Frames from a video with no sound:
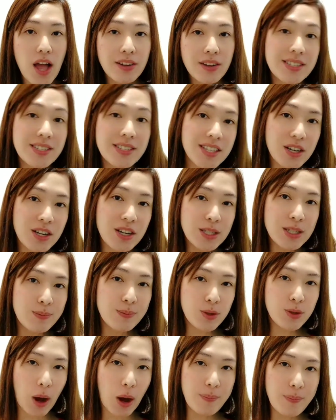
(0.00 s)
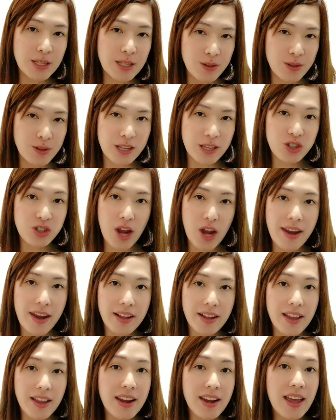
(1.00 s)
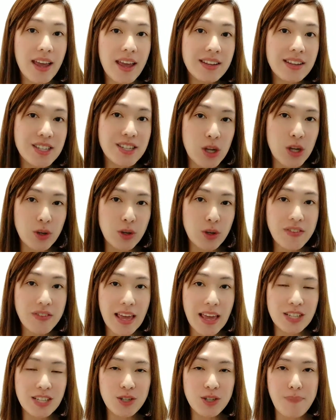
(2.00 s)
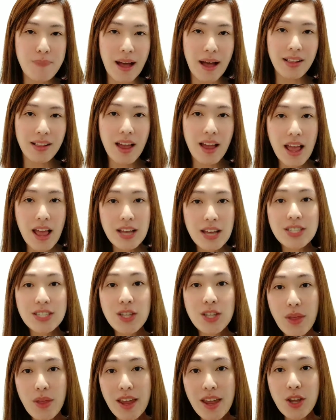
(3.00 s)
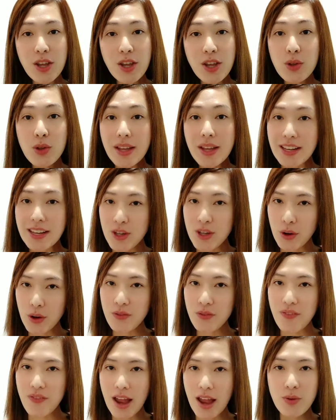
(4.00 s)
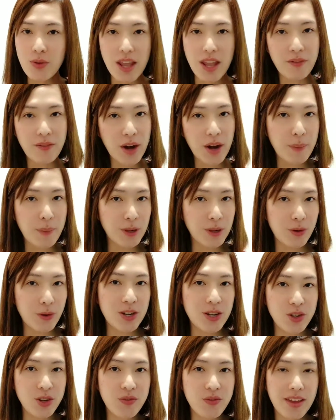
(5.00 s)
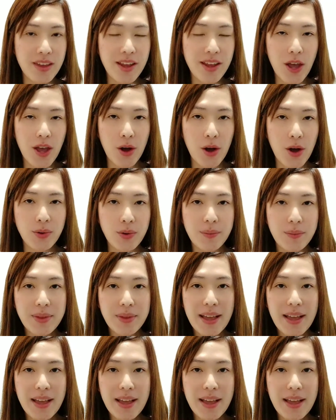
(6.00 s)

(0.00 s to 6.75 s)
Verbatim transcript: consider subscribing to my channel and hit the notification bell so that you'll get notified whenever I upload a new video.